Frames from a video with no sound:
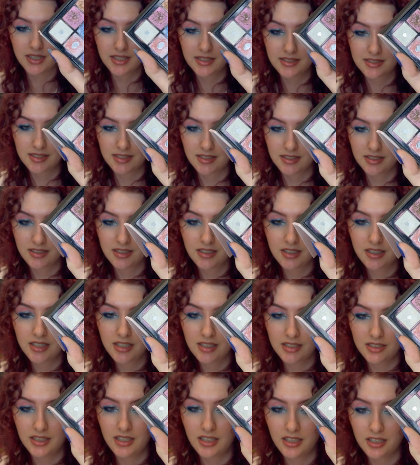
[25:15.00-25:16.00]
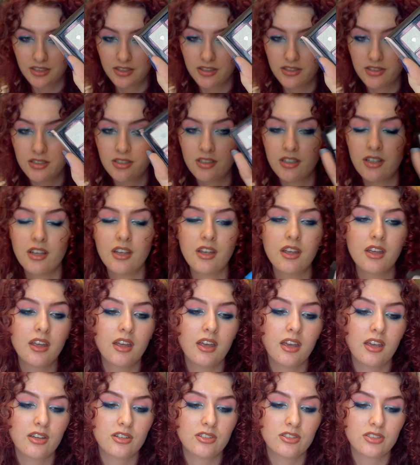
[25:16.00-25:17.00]
as like the other
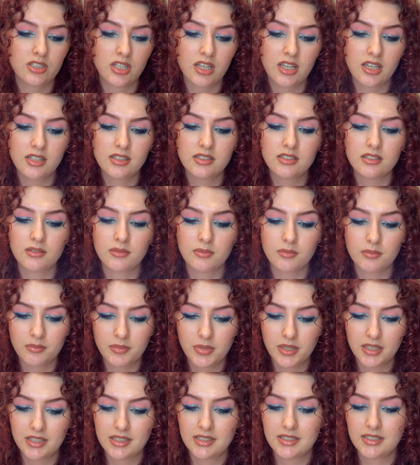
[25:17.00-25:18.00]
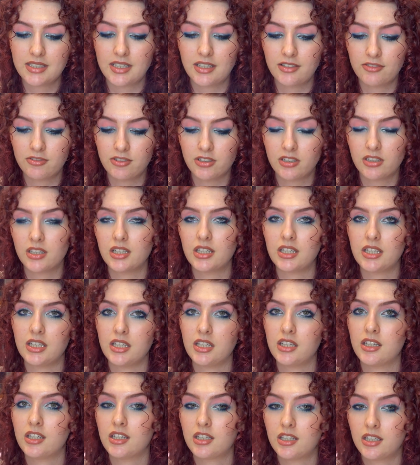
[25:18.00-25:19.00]
shades, but it's
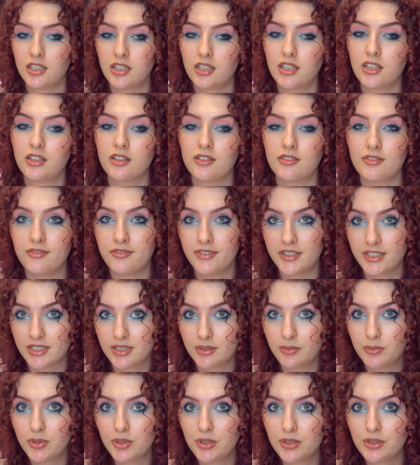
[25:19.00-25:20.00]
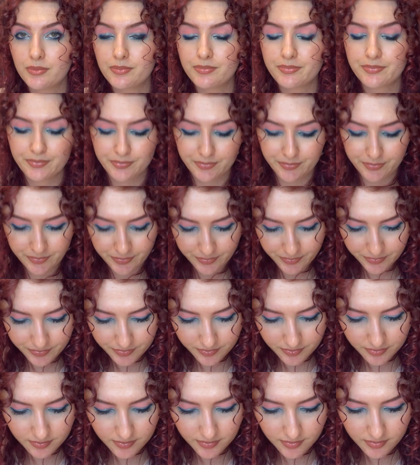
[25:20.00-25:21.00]
definitely visible.
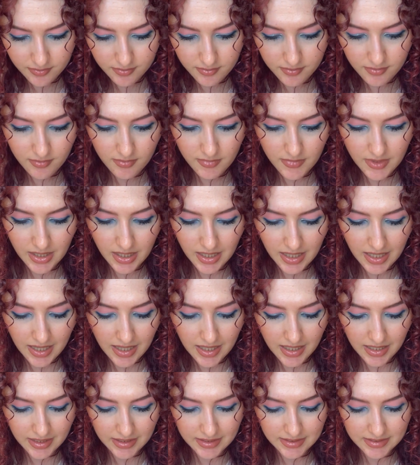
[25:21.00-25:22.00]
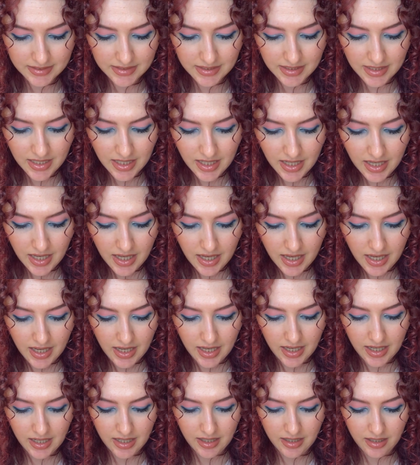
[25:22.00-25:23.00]
And
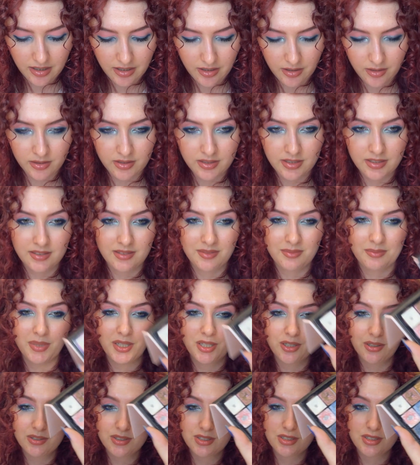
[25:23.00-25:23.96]
because